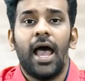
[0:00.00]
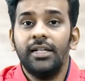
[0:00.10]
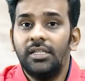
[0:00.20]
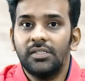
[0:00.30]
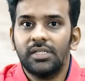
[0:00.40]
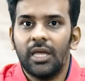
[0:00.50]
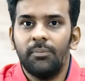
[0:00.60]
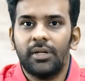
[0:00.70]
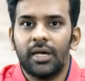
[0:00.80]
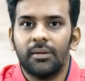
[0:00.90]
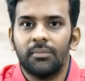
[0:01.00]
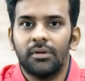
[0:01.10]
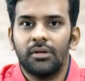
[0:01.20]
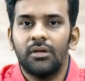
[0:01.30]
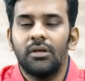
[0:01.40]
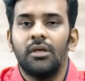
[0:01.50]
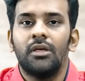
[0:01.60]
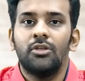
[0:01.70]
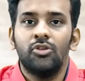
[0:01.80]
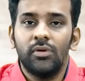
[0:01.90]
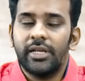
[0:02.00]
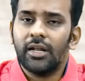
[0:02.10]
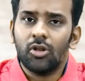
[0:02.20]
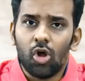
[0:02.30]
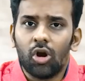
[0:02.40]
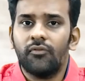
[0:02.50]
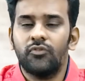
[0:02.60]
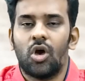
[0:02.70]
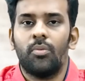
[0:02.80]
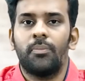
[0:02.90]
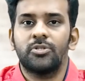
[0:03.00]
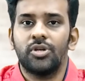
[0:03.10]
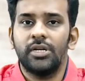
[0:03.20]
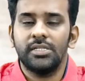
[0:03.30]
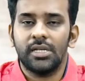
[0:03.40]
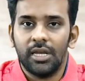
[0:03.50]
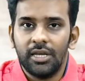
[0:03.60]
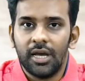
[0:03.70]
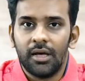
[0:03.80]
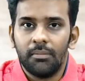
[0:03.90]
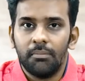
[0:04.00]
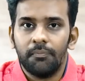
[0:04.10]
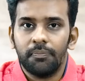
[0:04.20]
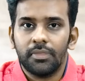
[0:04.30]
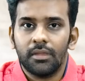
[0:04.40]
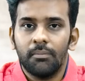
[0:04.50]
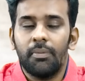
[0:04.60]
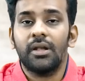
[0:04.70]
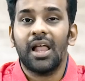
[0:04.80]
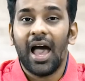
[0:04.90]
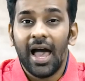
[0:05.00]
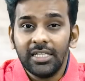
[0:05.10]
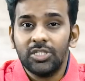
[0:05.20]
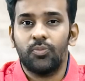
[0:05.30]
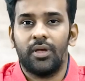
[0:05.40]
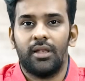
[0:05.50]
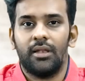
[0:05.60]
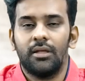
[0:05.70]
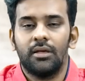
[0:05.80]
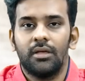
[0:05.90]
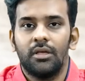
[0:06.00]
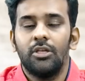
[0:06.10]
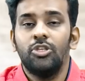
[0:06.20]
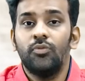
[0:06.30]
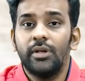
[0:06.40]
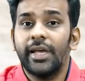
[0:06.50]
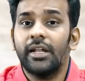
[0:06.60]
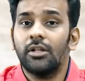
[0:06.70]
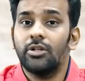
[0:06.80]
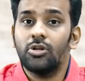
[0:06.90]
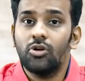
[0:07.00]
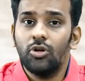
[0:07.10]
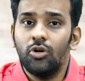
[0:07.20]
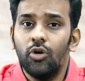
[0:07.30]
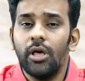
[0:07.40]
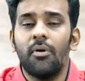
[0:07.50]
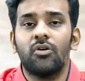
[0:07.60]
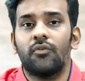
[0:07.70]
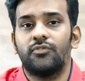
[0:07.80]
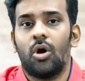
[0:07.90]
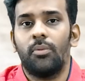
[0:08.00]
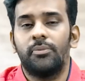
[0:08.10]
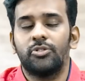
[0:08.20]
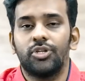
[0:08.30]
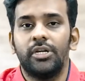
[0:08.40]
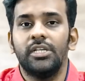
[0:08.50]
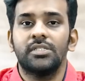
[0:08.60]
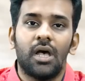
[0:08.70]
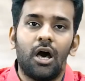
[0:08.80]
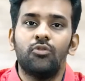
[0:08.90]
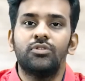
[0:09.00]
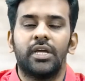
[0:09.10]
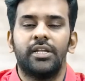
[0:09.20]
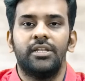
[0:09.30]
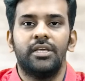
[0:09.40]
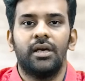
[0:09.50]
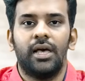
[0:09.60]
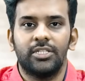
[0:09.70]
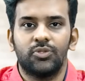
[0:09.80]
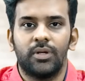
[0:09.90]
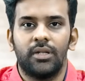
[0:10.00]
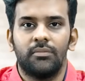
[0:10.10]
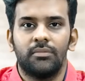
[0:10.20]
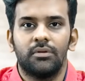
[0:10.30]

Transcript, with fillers: At the same time, you will get a lot of job opportunities in India, but as well, you will get a good amount of job opportunities outside India as well.